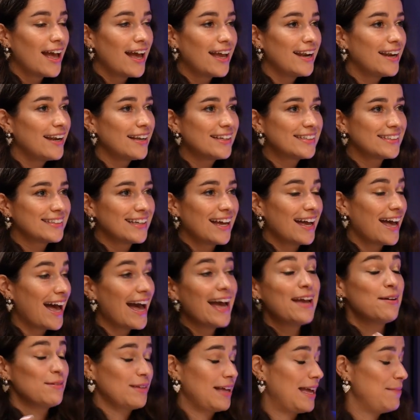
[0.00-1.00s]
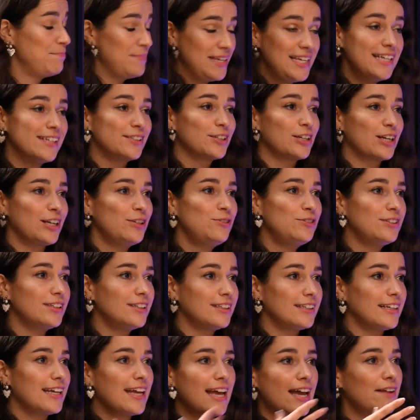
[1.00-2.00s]
And me
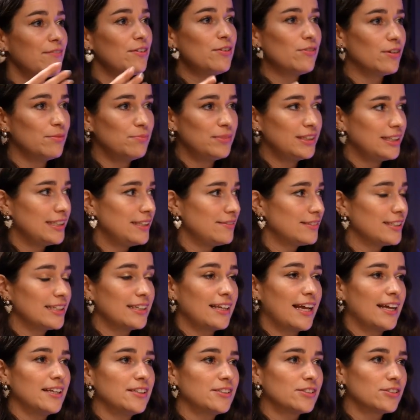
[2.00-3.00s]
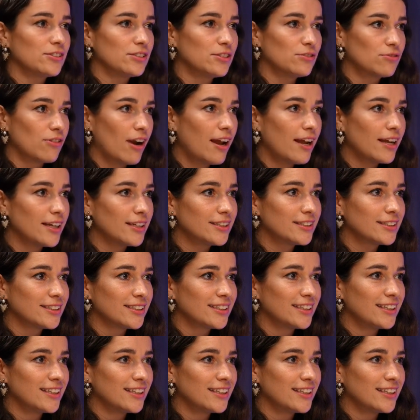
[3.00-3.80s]
included, everyone believes that answer is right.